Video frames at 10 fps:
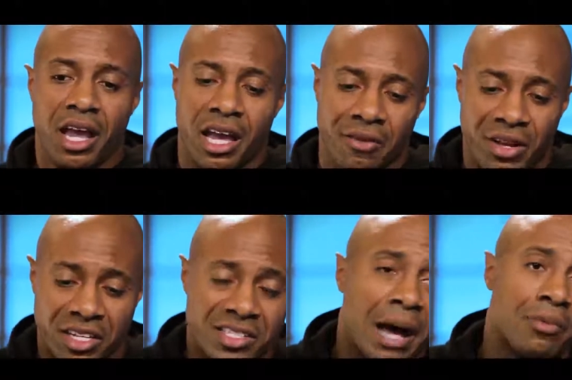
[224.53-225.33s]
And if it
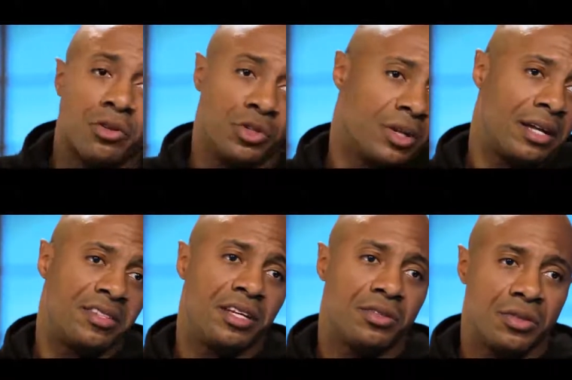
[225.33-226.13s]
had stopped on June
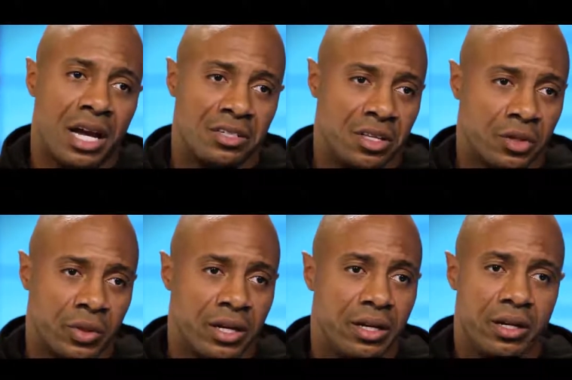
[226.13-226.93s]
19,
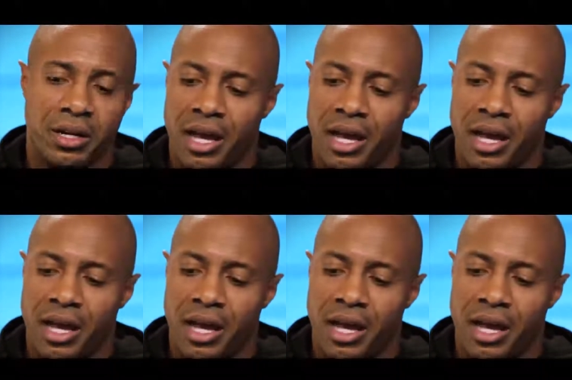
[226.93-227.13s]
2003,